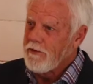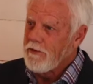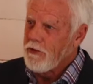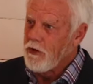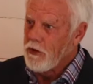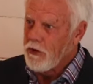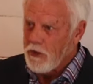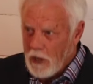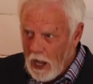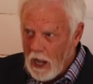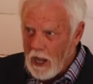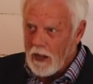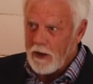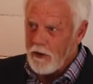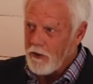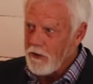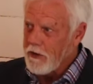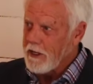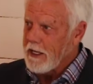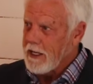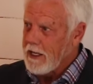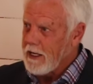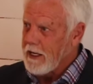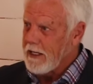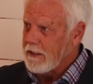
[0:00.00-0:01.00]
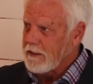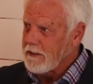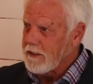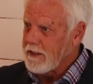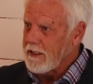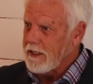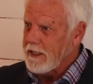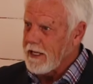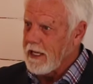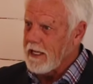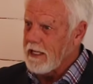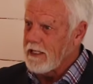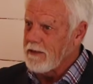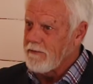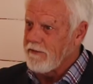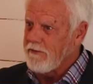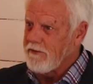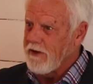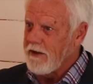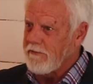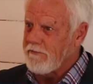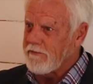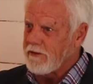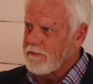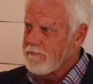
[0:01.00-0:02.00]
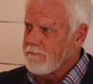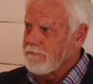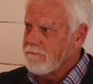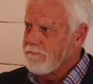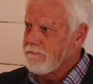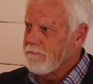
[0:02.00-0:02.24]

you're not going to get into the kingdom of heaven?